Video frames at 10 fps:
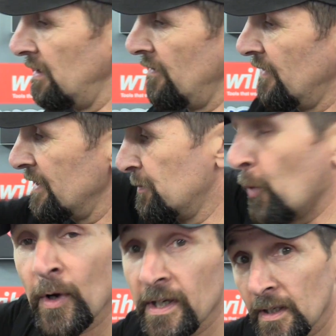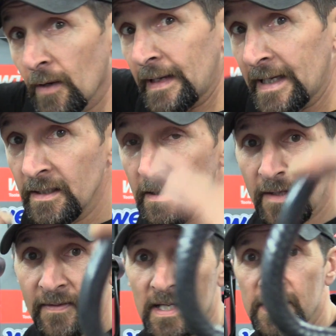at this point going in,
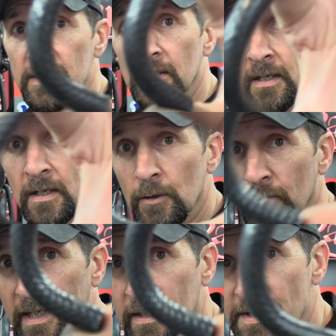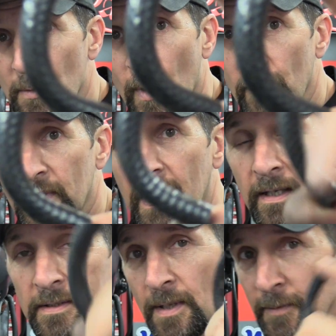and that's great because it won't
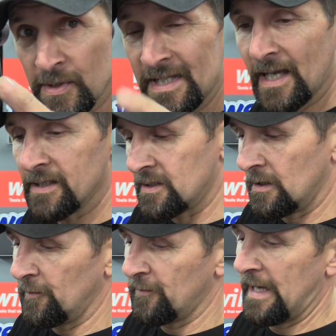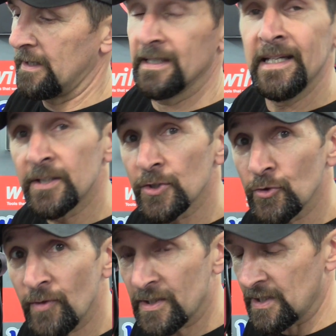kink. So I'm using that stuff, and I need to
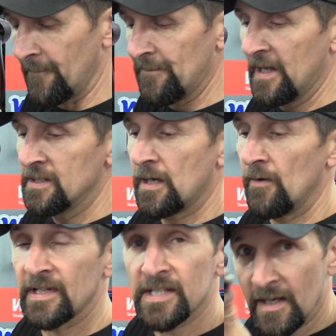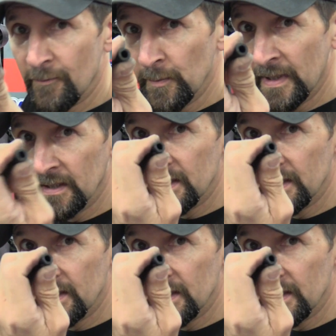stretch it. It's currently 7mm